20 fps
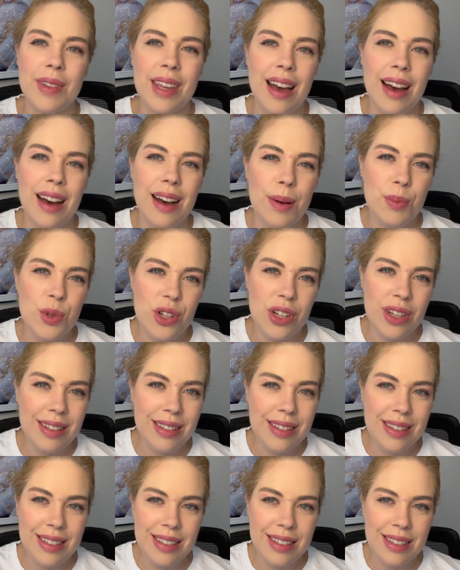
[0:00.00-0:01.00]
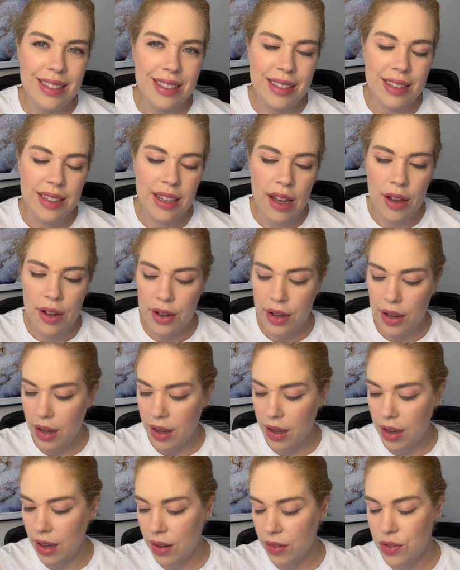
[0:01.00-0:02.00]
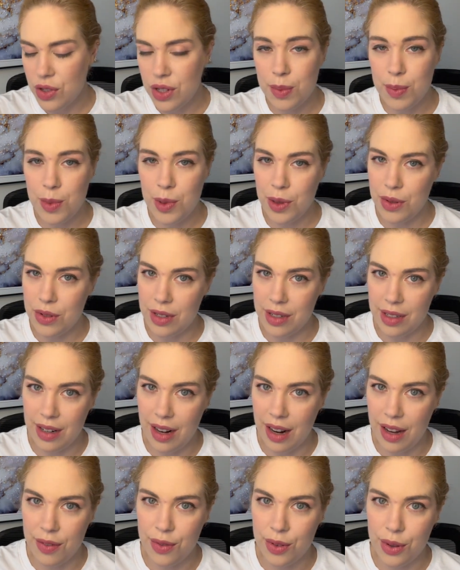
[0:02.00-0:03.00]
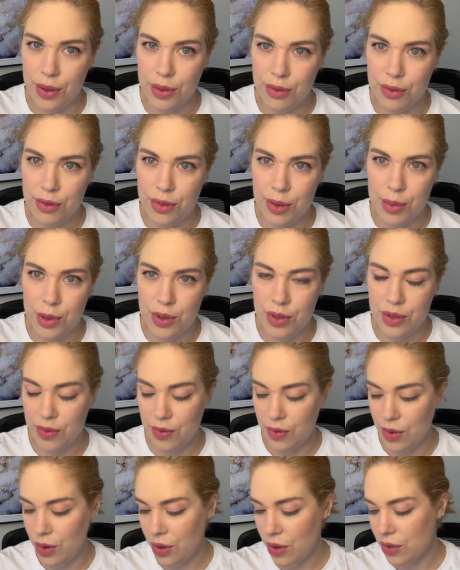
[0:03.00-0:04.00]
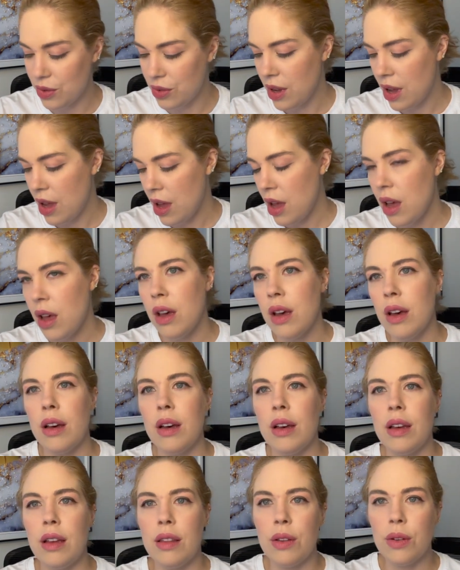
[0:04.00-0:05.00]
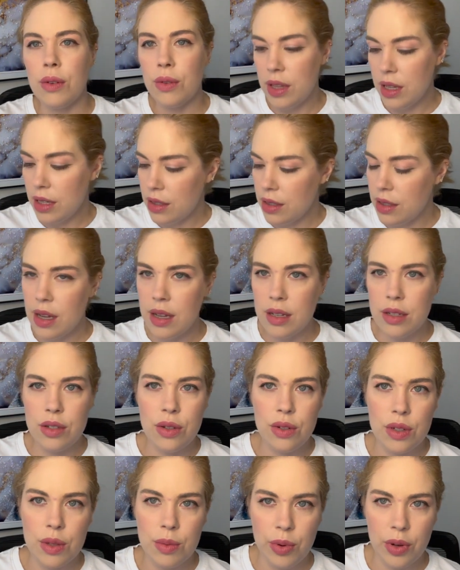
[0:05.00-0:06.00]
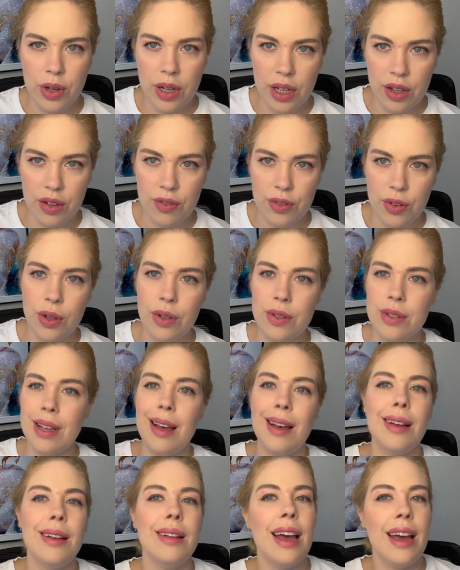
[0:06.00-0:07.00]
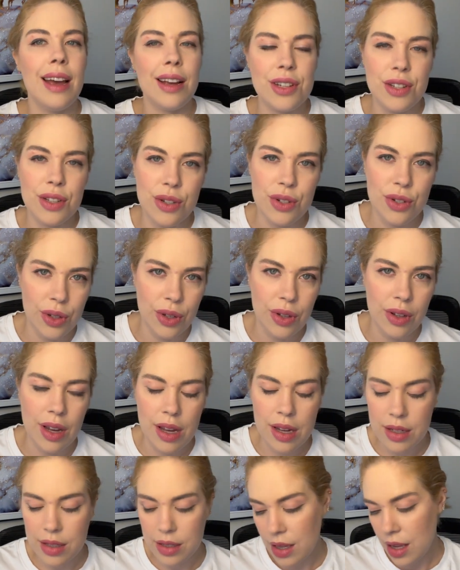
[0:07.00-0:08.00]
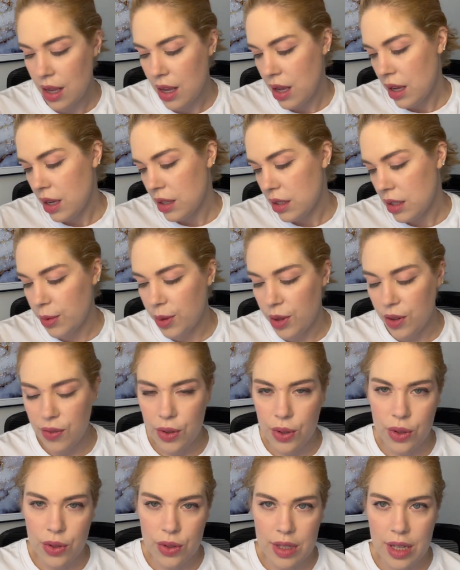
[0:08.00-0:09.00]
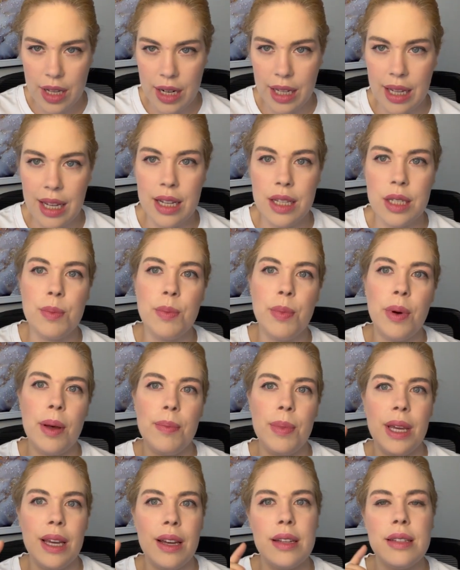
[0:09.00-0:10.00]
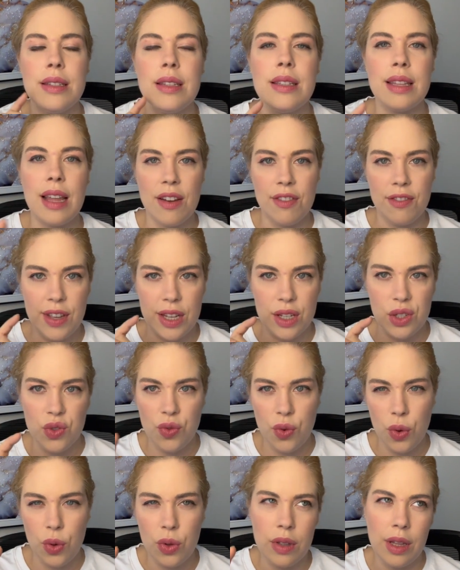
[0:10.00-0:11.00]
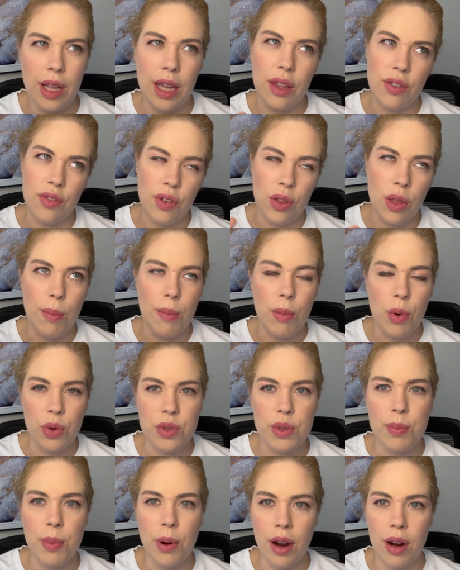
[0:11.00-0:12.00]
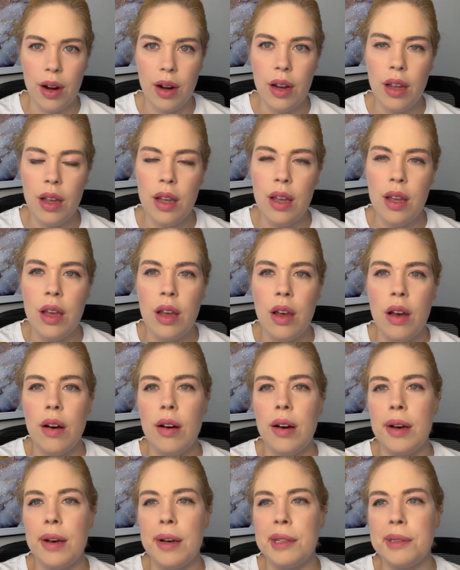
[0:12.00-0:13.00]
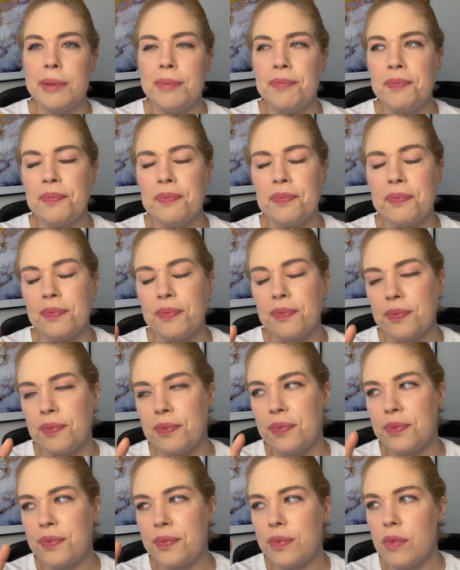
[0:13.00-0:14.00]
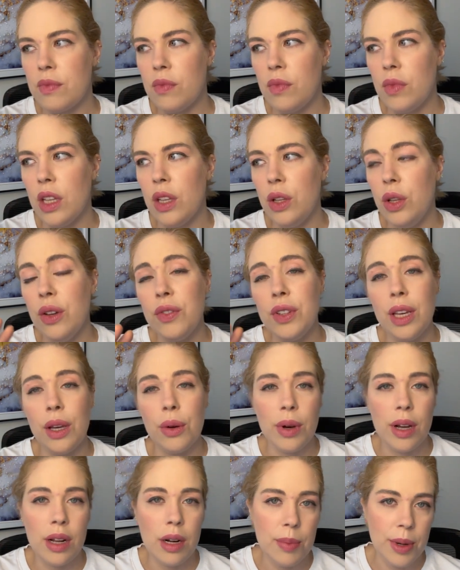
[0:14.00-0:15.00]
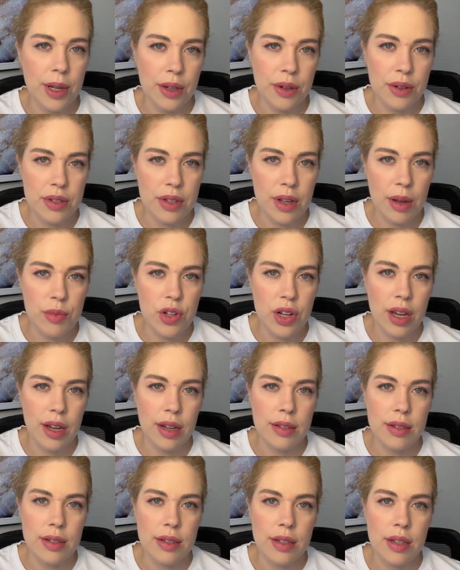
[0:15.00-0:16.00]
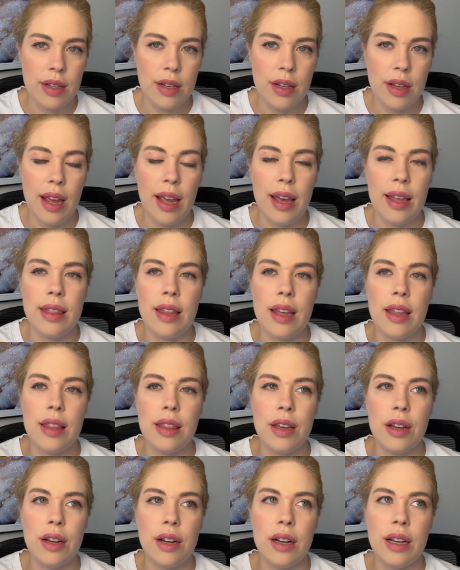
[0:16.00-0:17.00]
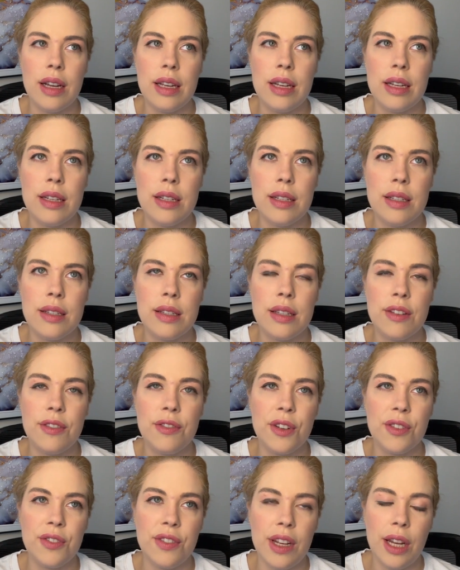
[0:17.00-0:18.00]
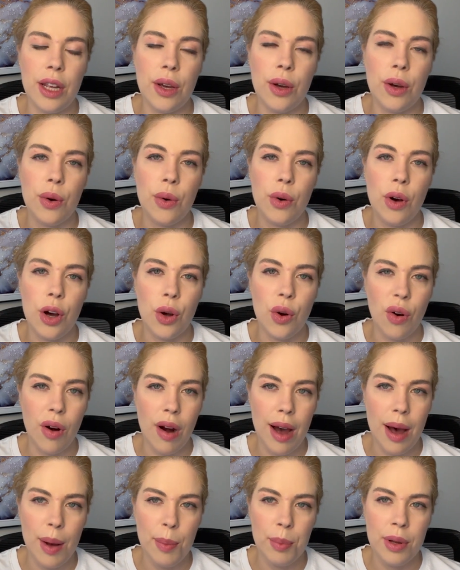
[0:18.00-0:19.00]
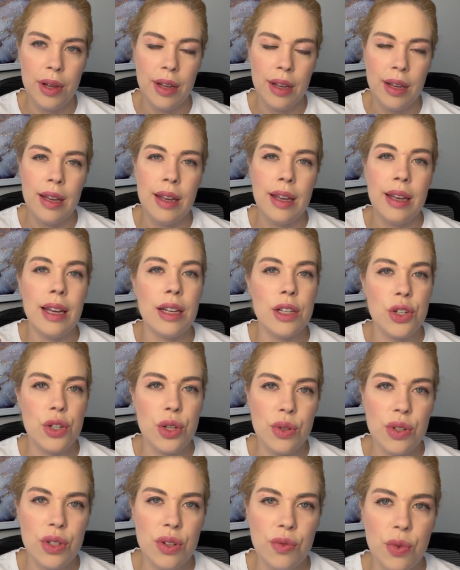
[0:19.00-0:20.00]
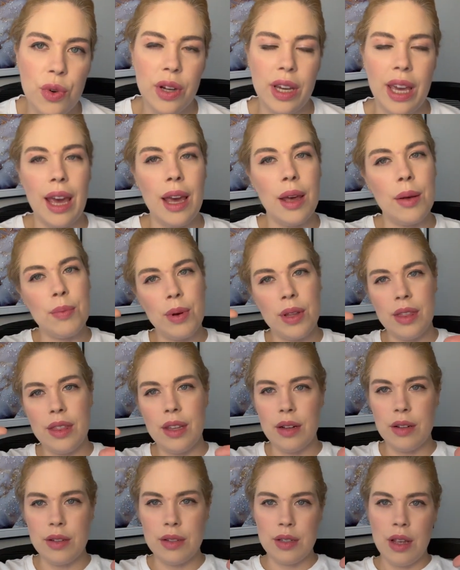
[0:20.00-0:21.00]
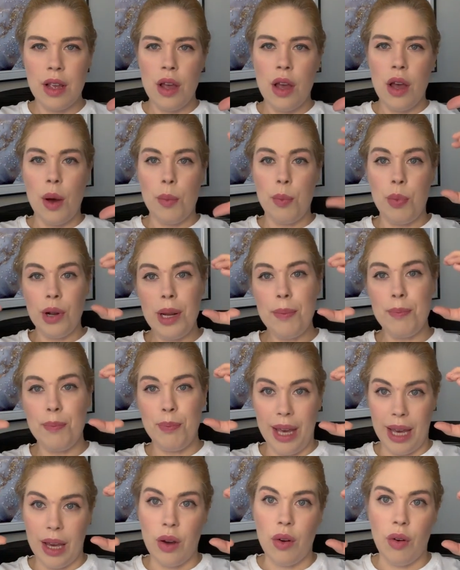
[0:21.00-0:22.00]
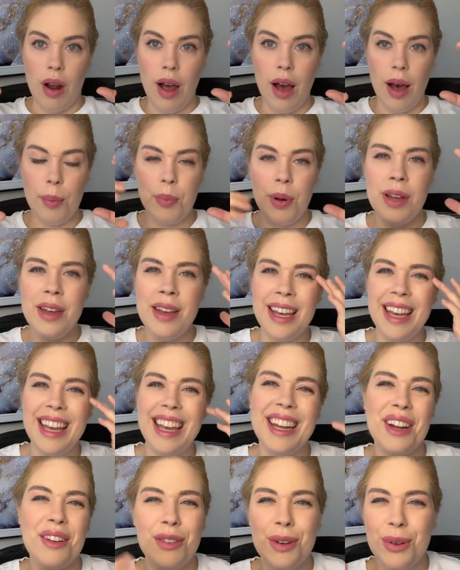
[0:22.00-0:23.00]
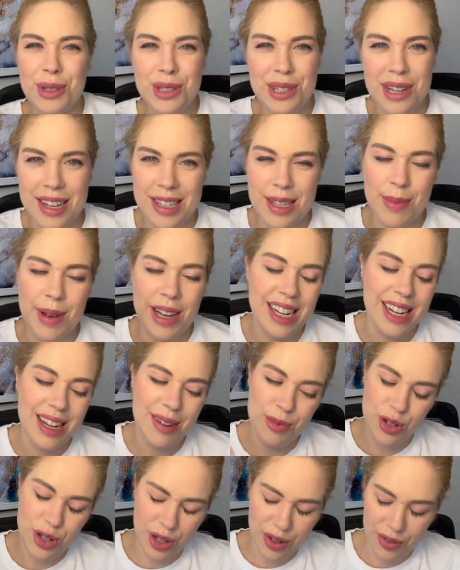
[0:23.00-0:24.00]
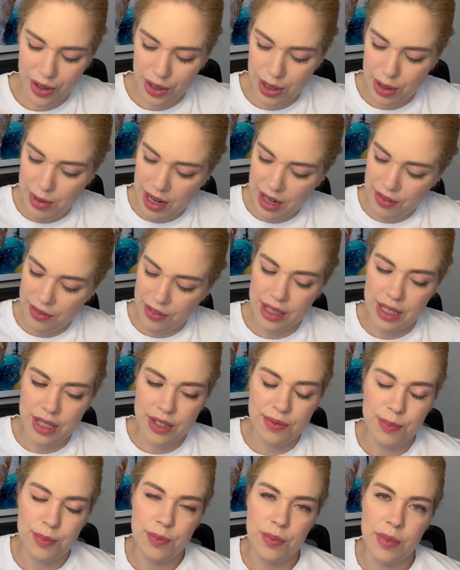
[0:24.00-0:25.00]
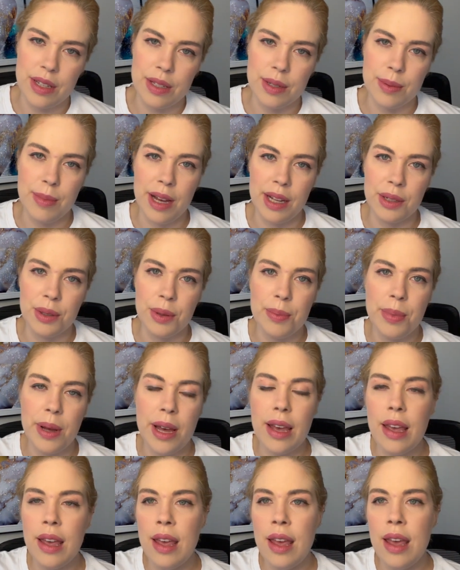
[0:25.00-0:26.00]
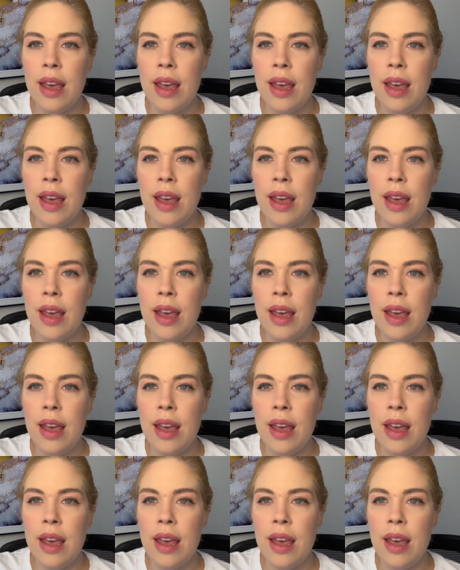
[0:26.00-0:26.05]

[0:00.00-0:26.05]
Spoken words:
options. I've just been using an iPhone for most of the photos. Though this does do some pretty good photos. I'll actually show you guys some of the photos that it gets, but because it's that fixed focal length for the most part, you have to get right up on your subject. And then there is, for video, a crop. It shoots in 4K, but there's a pretty big crop and everyone talks about it. I'm sure you've heard about it for this model, but